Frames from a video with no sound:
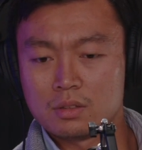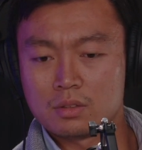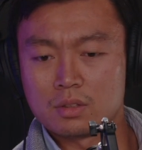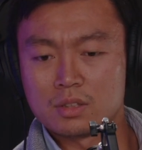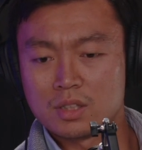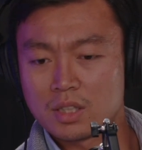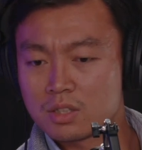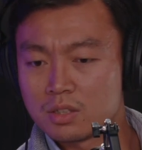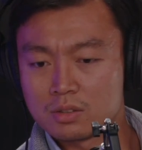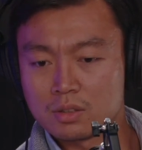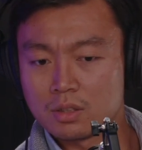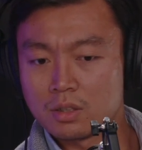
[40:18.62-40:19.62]

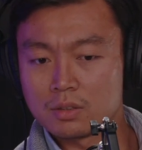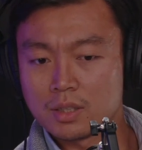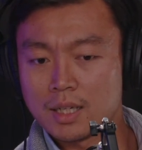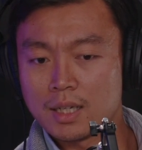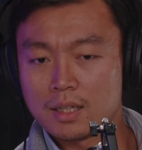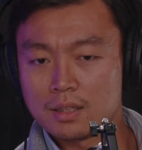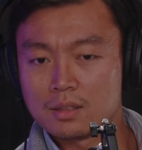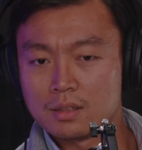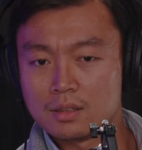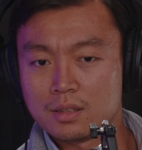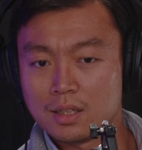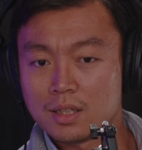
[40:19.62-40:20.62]
addictions and all that,
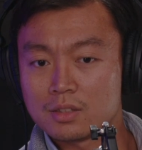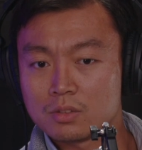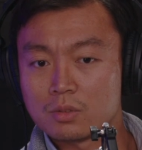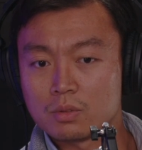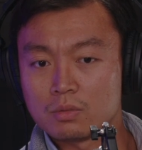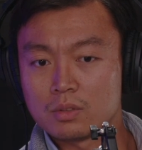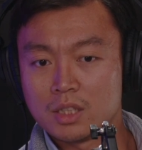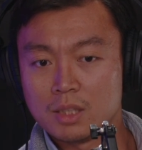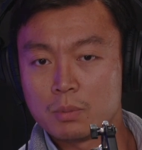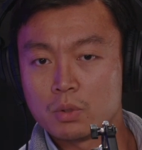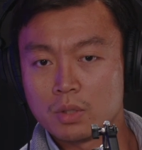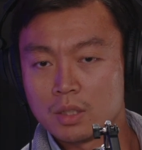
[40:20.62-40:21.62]
that likes to
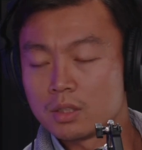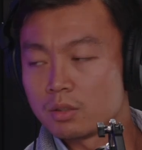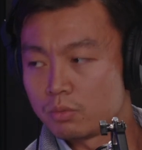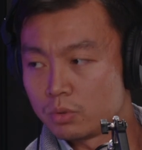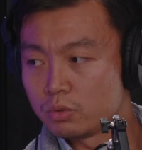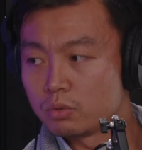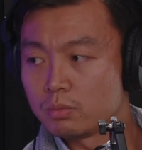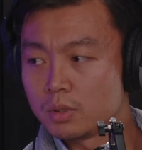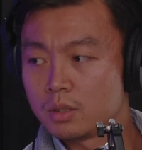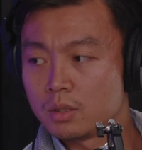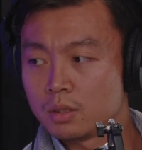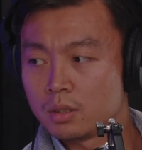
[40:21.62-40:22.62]
keep you in the room.
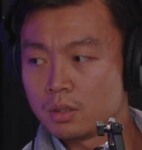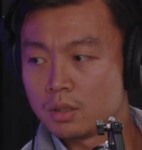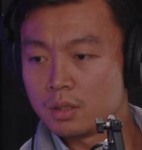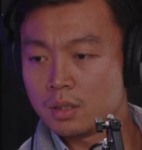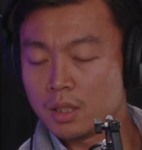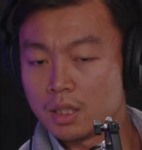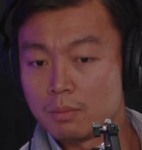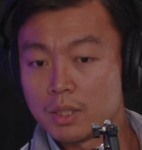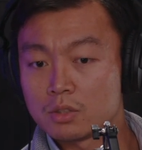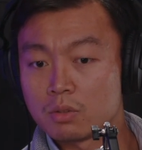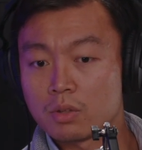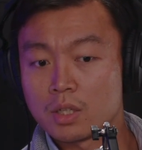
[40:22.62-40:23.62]
Mm-hmm. It
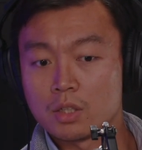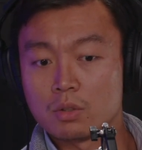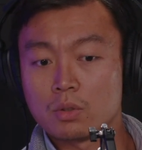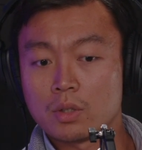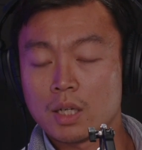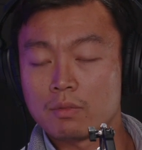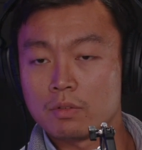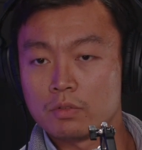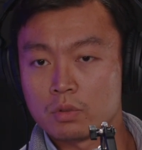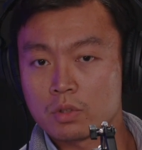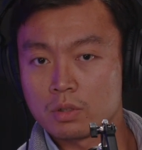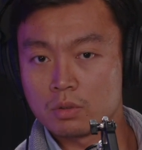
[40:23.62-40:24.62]
makes you think you don't have a
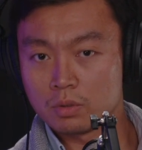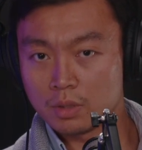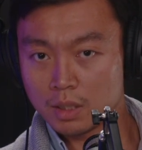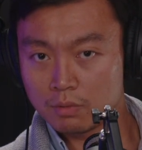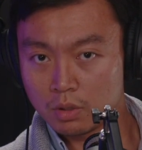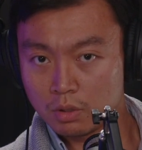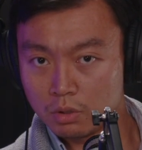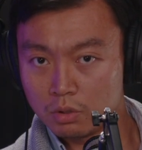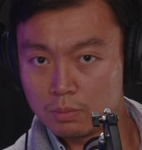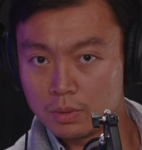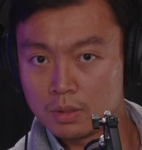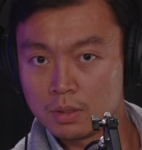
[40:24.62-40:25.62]
future, you don't have a
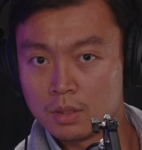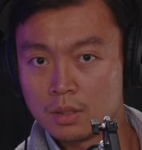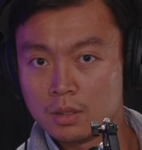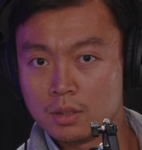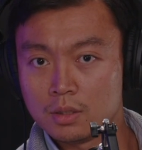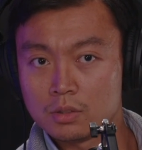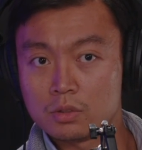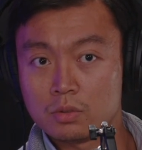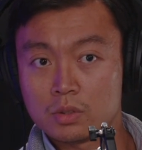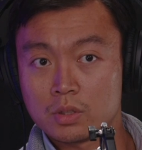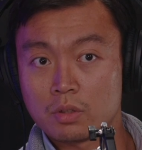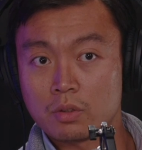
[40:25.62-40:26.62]
hope. And
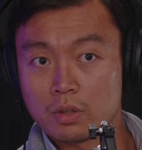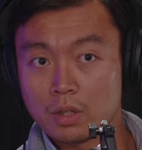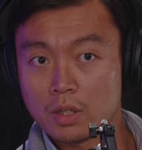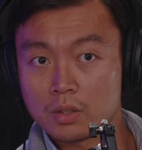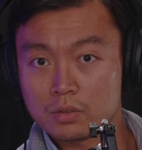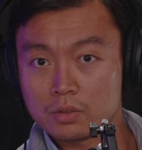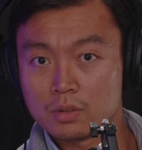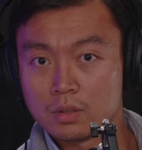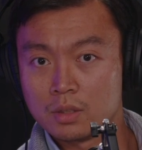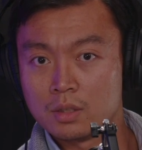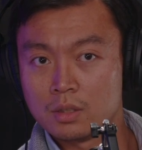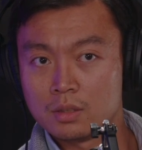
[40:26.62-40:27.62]
suicidal thoughts,
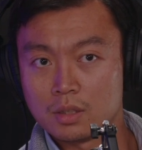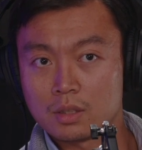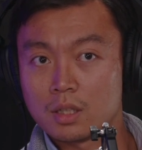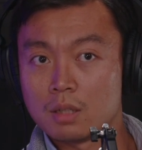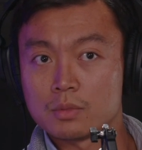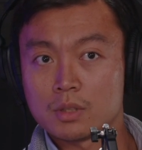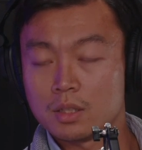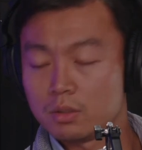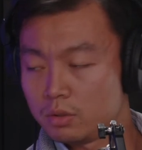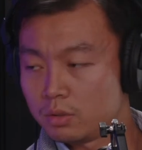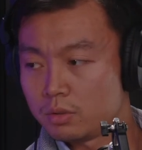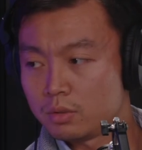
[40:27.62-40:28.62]
they comes at
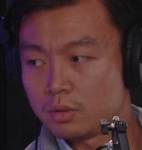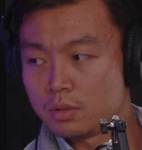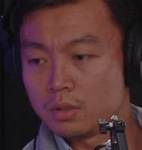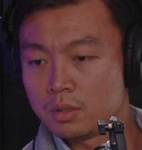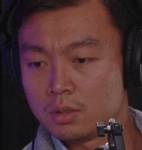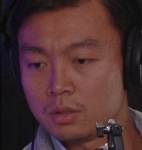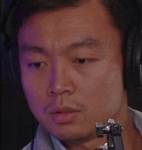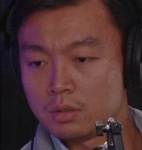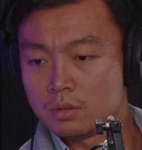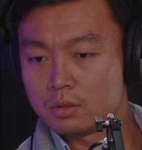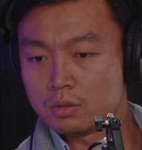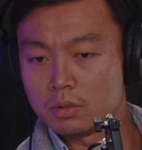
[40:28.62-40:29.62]
you. Mm-hmm.
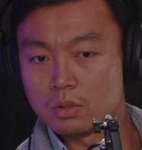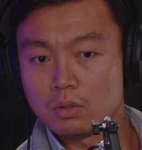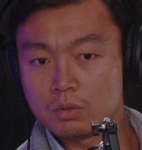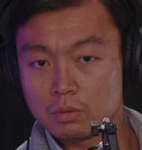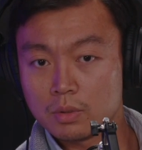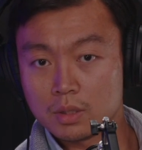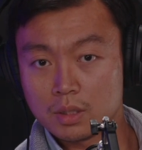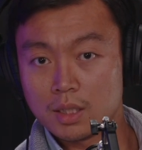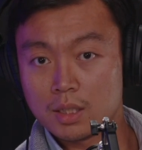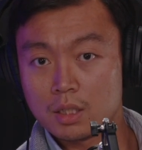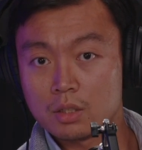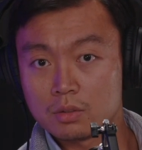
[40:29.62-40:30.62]
So the only way to
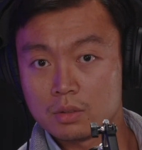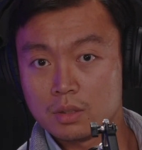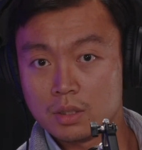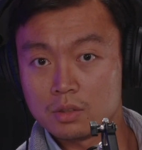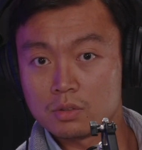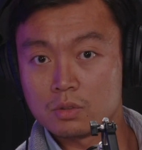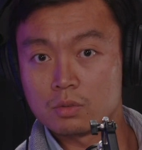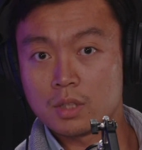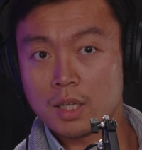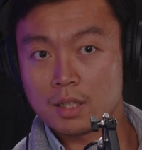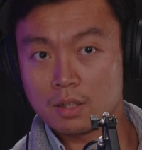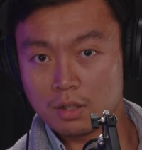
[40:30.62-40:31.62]
get out is to
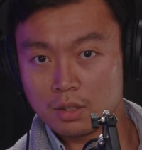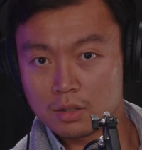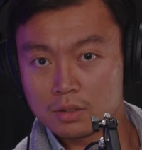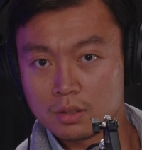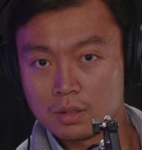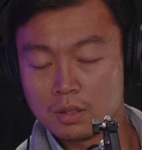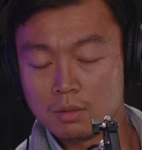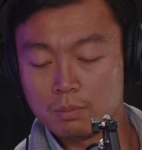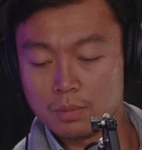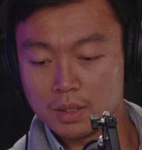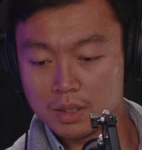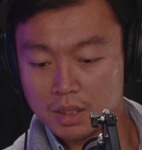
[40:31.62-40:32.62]
take heart,
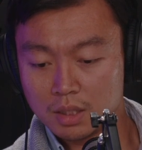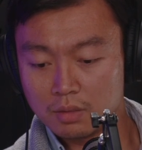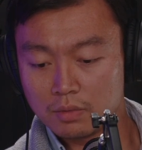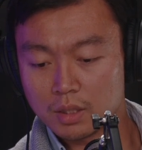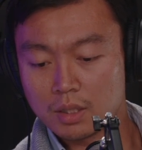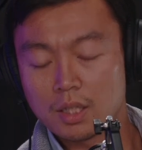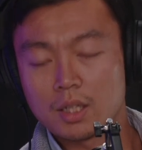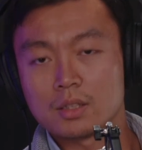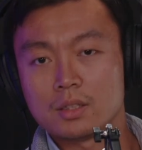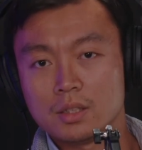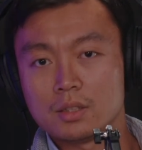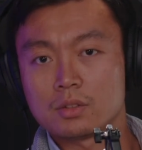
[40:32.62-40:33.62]
believe that
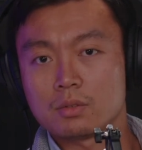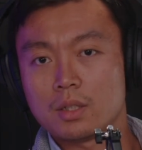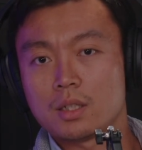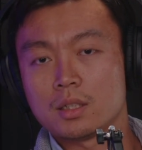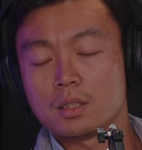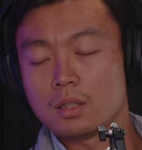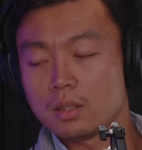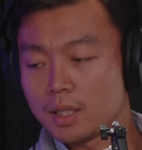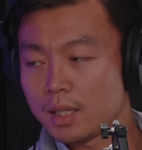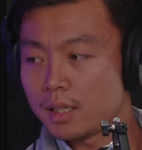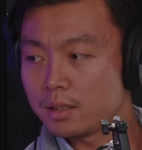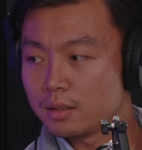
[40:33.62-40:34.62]
God is greater than all
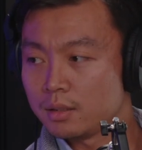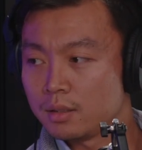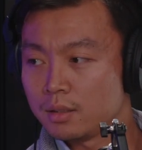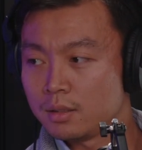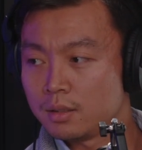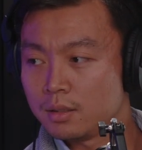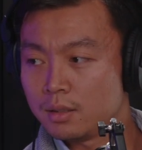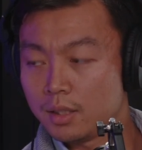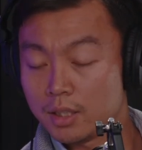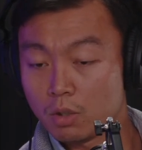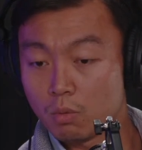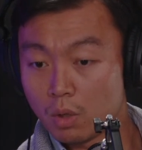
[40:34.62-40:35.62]
that. Mm-hmm.
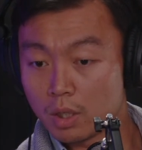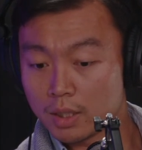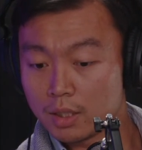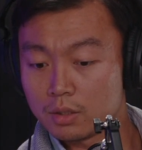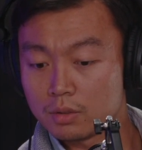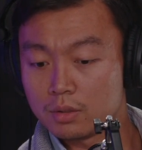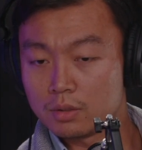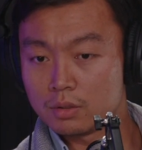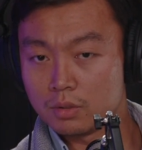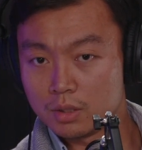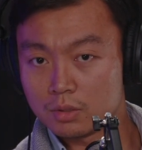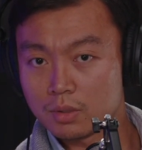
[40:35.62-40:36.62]
And then walk out
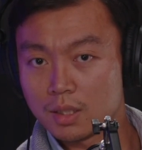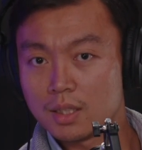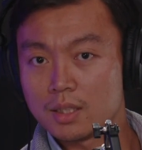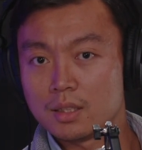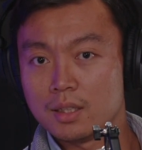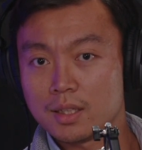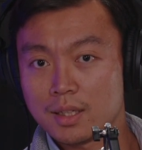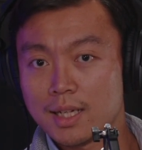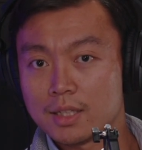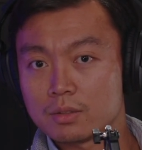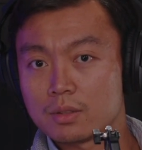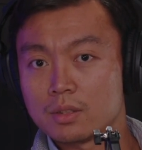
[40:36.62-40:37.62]
into the light like
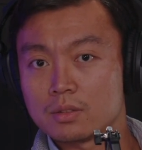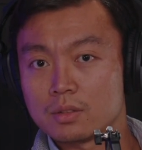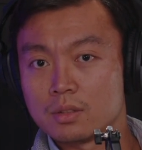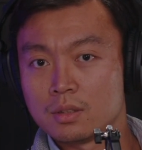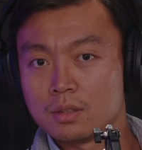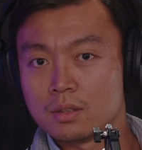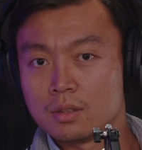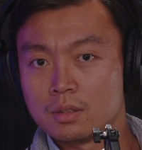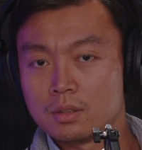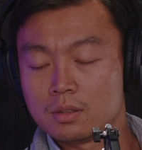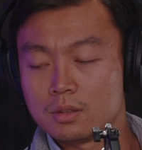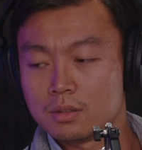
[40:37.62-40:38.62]
Lazarus. Mm-hmm.
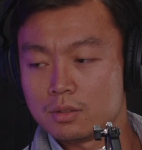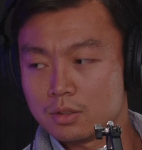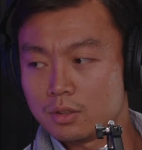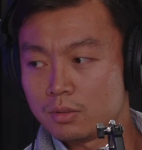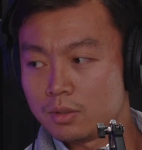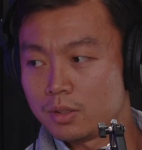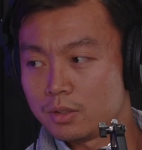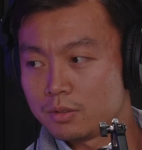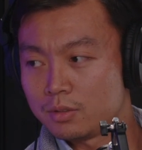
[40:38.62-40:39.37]
So, you know,